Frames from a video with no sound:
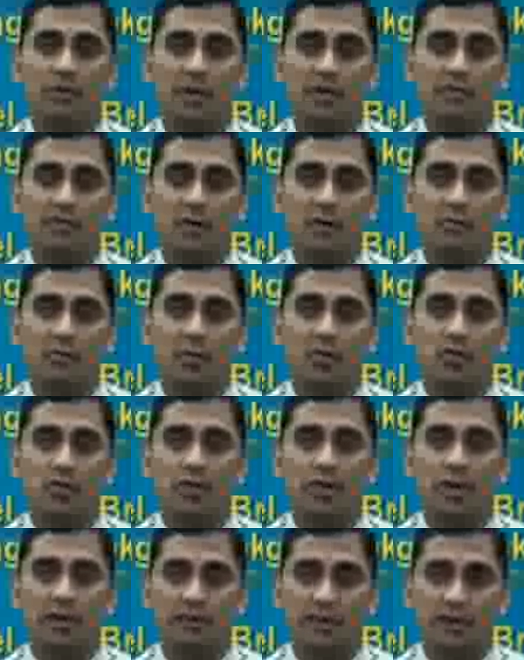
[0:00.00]
wait for
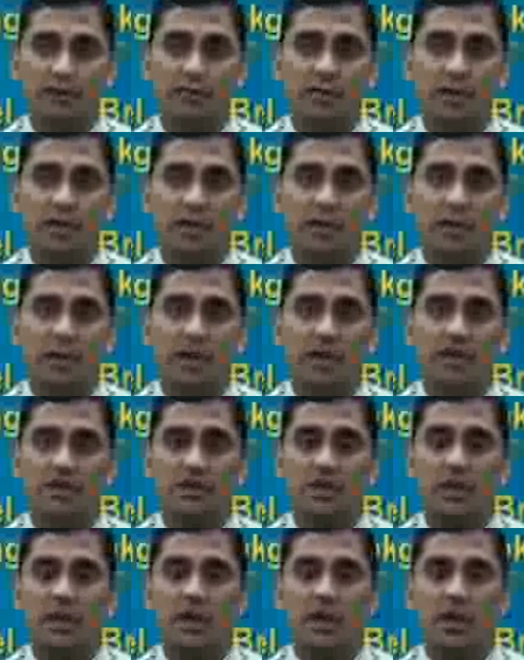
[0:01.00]
opportunity, wait for declines.
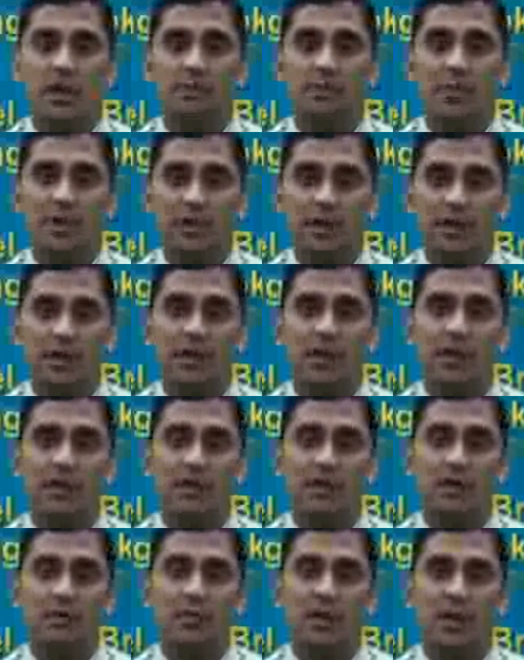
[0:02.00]
But clearly, I
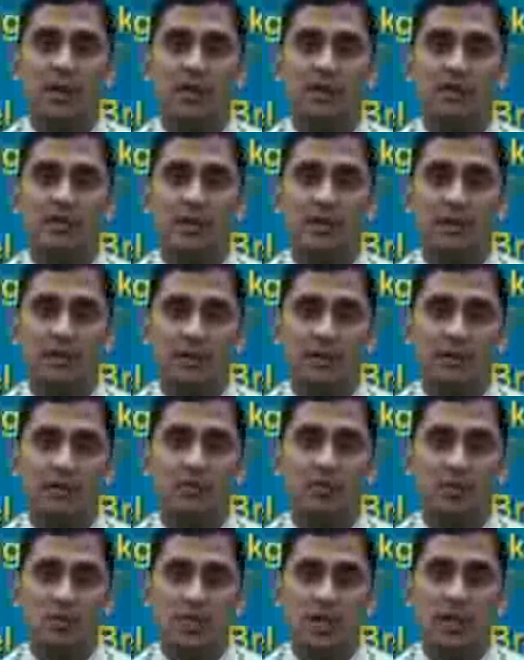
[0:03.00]
think the markets are here
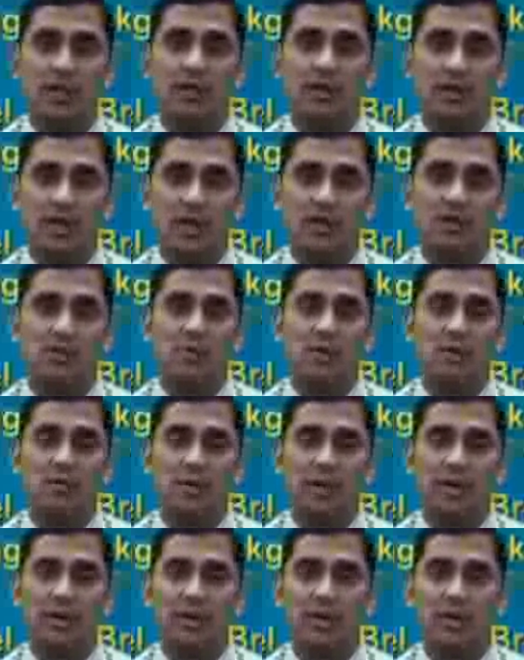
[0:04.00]
to stay in the range.
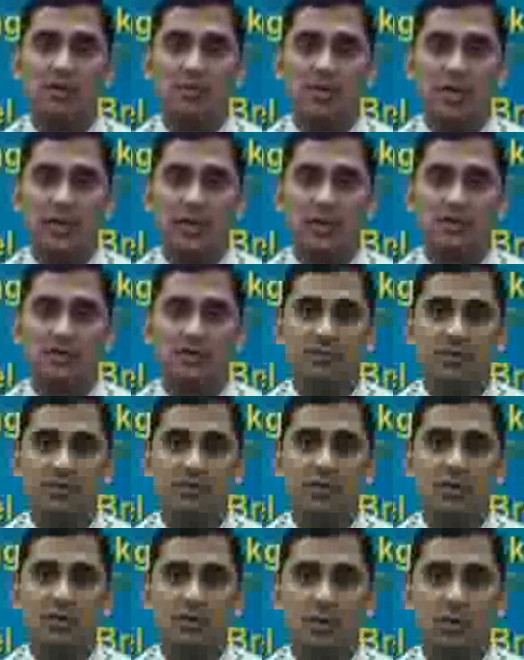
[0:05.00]
Probably 8,000,
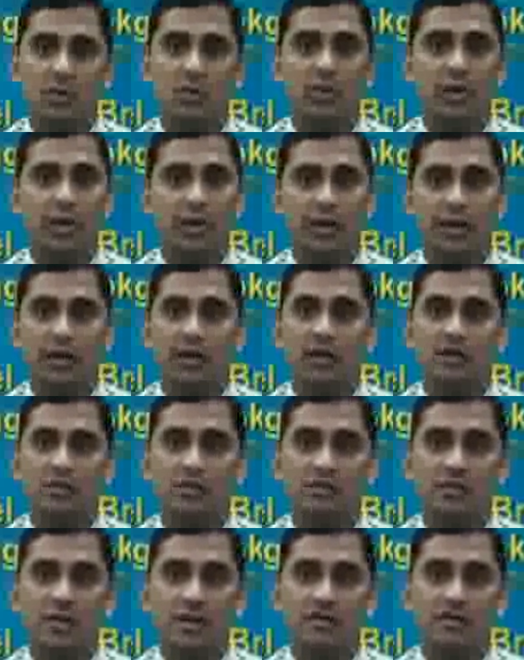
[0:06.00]
8,050 on the lower end,
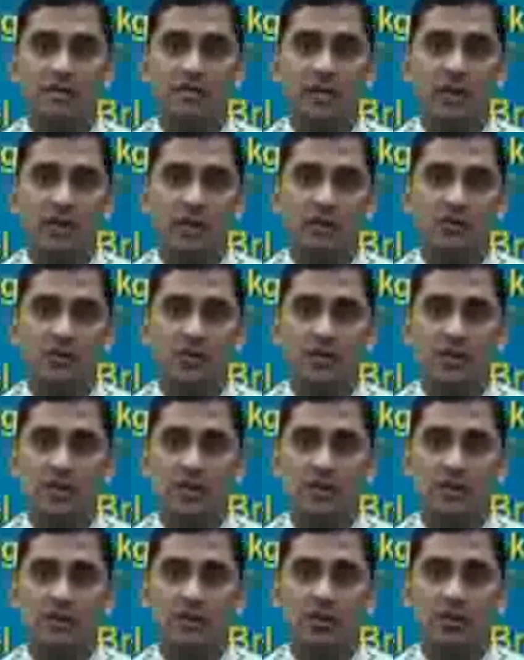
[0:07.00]
8,550,
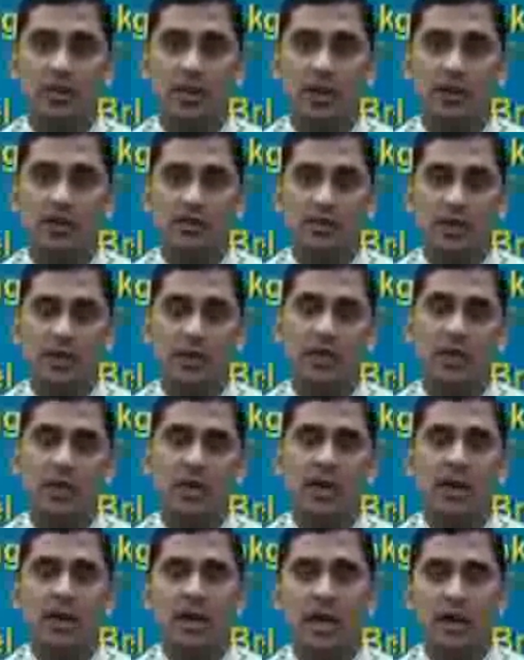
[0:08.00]
8,600 on the higher side.
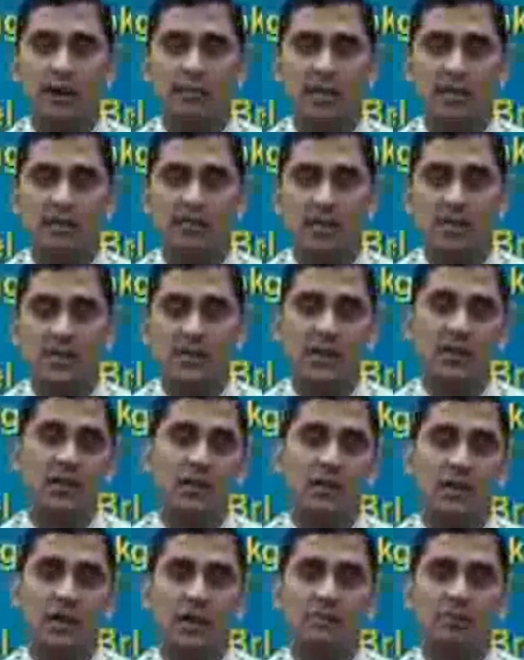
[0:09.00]
Happy investing
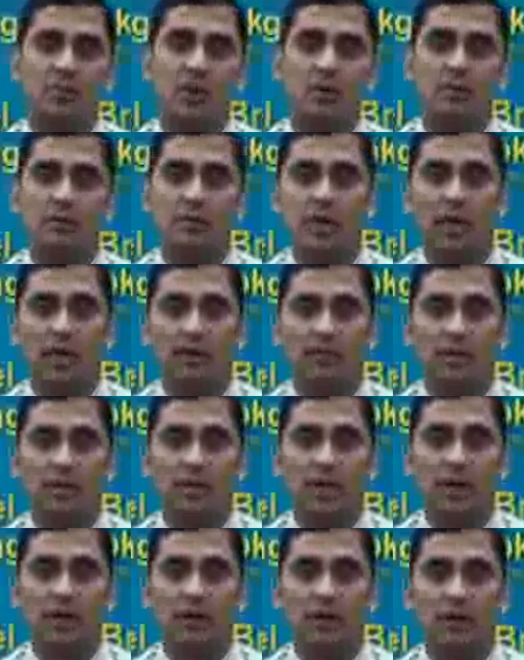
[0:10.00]
and probably have a
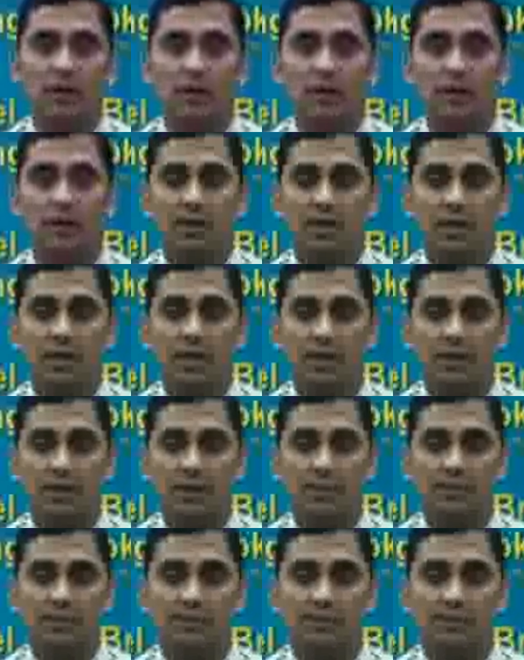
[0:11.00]
great year ahead.